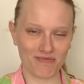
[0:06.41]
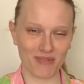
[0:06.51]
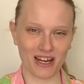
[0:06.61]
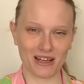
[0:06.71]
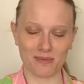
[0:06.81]

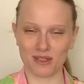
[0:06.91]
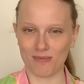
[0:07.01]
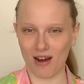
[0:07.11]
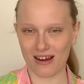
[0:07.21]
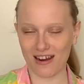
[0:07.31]
My name is
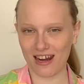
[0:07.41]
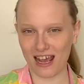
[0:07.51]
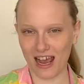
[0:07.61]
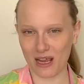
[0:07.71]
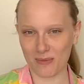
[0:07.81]
Margaret.
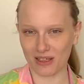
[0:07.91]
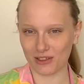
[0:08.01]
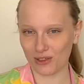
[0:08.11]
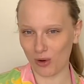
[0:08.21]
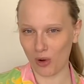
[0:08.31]
I am a
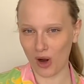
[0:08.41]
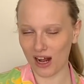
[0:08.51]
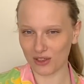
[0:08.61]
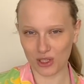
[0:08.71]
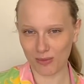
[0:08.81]
historical
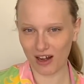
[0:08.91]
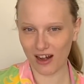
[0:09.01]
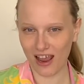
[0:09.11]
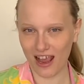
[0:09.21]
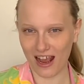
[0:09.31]
costumer
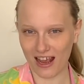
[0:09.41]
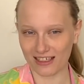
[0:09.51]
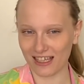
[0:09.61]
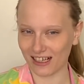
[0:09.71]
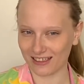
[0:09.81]
and
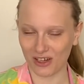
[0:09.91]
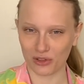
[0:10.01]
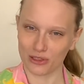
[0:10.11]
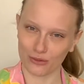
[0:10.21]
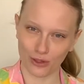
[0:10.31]
textile
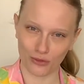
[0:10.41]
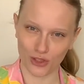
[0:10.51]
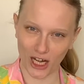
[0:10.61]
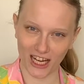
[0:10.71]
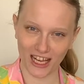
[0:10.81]
conservator of
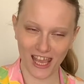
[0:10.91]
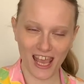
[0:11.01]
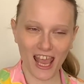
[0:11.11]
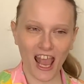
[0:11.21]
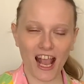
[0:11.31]
training,
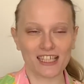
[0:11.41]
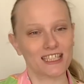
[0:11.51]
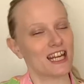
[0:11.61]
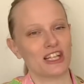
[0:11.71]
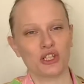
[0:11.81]
and
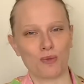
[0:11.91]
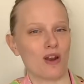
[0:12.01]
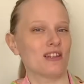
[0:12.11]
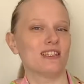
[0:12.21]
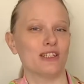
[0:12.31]
today I just
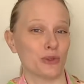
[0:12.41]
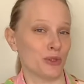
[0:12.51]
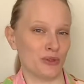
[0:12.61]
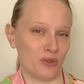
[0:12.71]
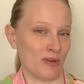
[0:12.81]
wanted to
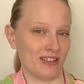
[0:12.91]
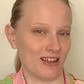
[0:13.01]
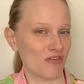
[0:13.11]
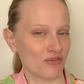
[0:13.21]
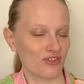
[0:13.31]
introduce
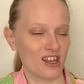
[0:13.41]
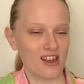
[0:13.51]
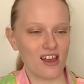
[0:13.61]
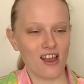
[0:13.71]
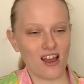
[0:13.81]
myself.
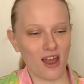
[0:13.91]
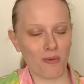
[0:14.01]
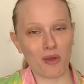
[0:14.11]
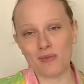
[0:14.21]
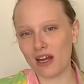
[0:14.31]

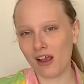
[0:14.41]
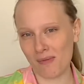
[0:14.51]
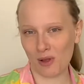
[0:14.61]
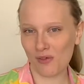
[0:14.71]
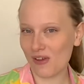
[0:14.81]
I've made a
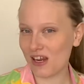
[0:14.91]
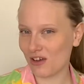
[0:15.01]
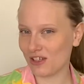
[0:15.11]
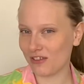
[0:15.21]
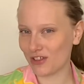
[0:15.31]
couple of
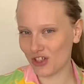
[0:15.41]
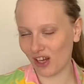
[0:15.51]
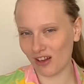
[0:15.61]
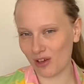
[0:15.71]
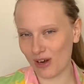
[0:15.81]
videos on this
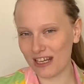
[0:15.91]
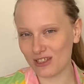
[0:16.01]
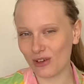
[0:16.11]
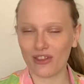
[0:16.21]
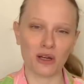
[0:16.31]
channel already,
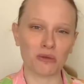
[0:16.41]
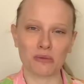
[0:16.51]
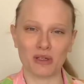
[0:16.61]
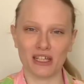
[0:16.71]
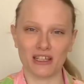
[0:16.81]
so I thought it would
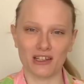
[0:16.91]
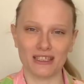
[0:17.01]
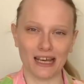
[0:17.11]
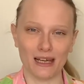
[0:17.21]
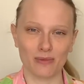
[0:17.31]
be a good
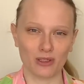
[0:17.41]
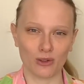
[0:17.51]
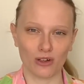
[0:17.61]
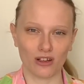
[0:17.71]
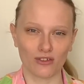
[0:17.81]
time to
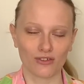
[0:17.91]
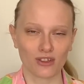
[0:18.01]
sort of